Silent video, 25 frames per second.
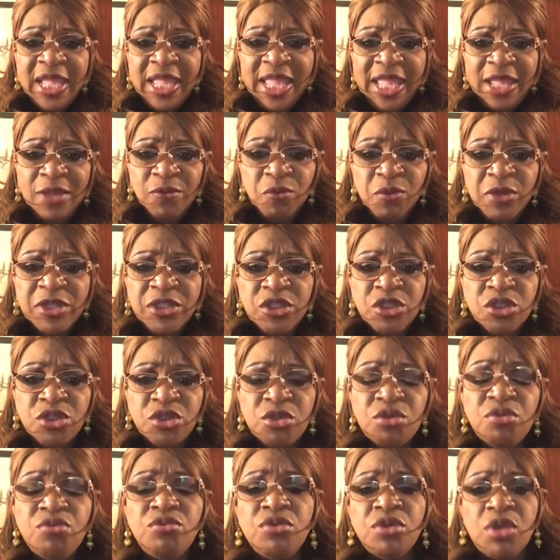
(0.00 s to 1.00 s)
And when
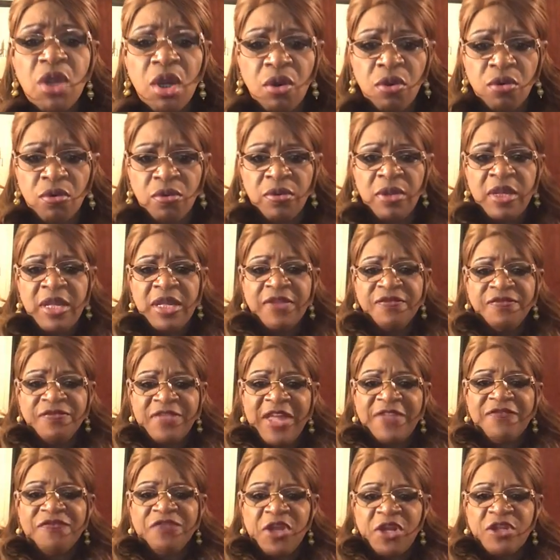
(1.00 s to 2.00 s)
you know
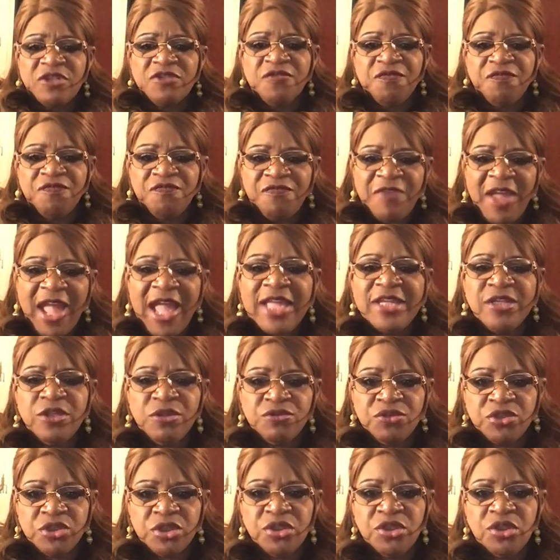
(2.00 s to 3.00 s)
that there's
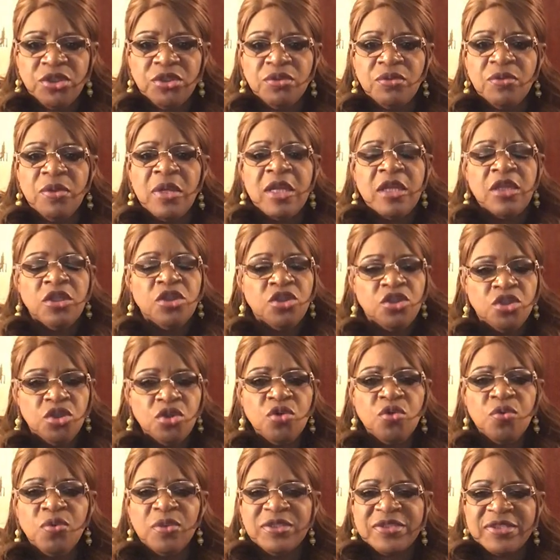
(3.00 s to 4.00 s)
value to you,
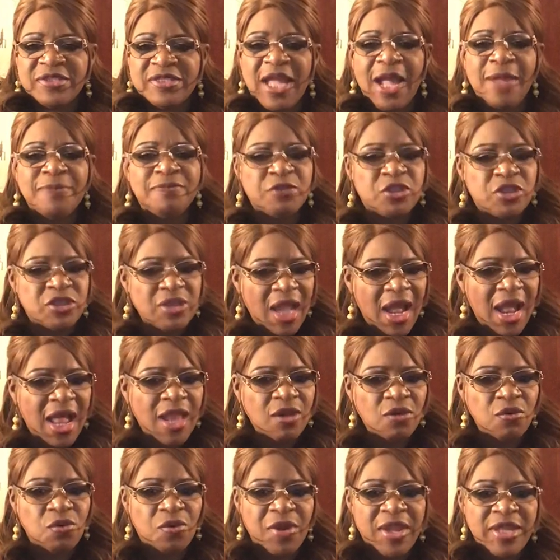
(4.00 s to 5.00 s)
you will stop
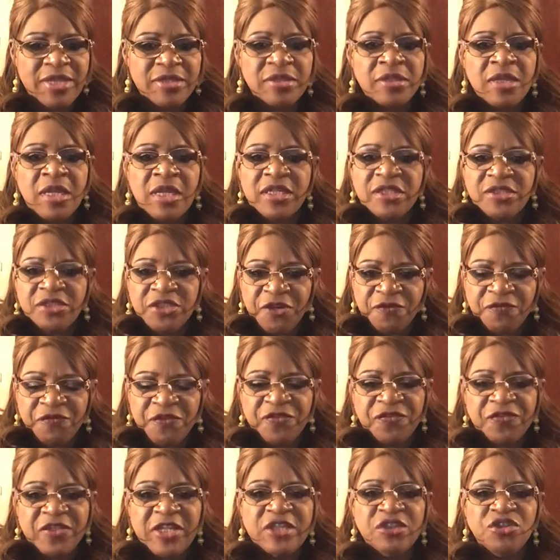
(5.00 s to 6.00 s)
tolerating
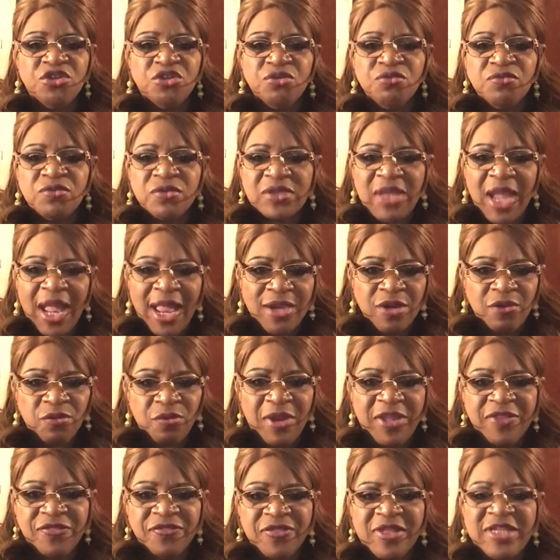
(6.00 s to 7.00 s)
different things. You
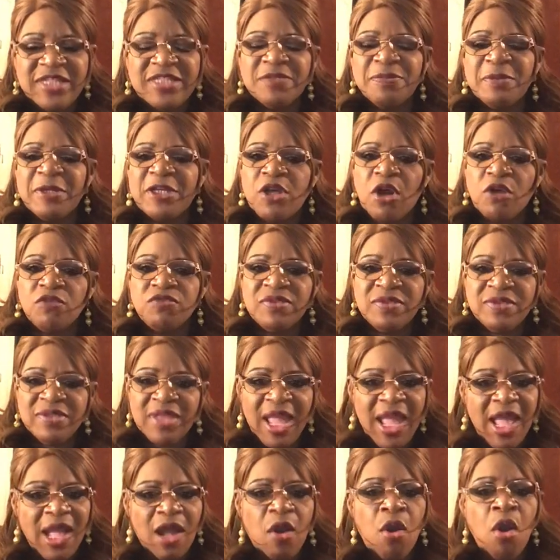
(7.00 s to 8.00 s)
tolerate things because
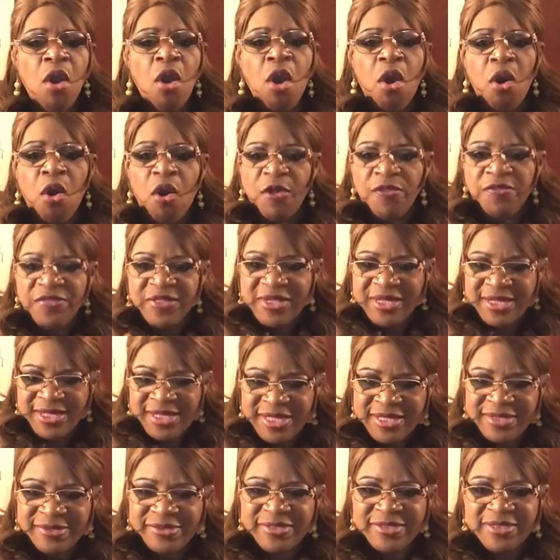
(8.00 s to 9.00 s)
now on the
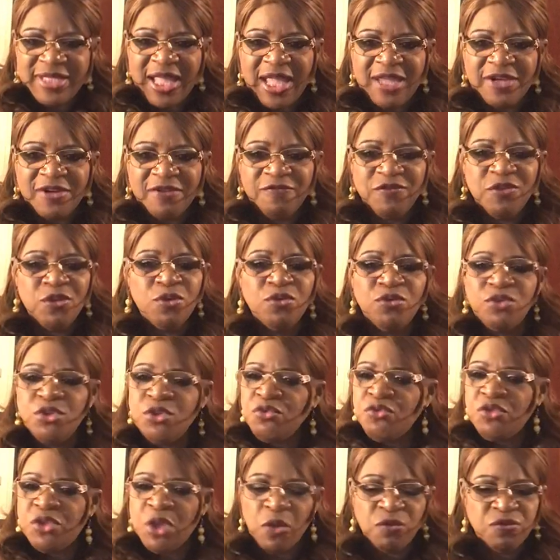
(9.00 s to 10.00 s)
inside of you,
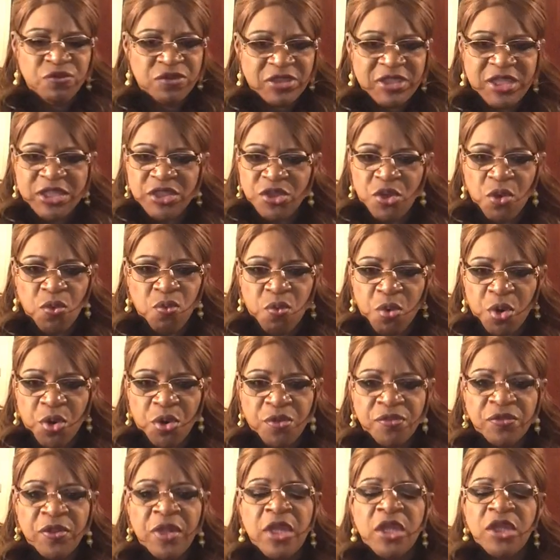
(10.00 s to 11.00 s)
you don't see your
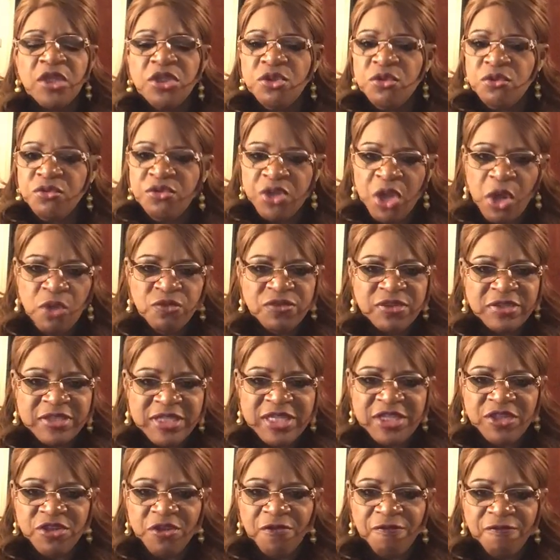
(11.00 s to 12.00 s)
worth. You don't see
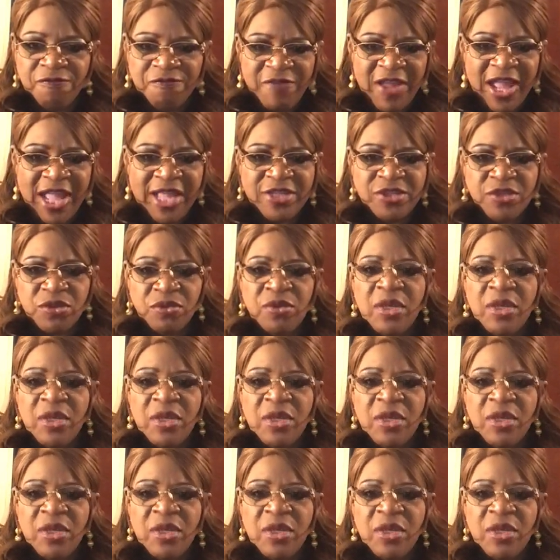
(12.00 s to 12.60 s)
your value.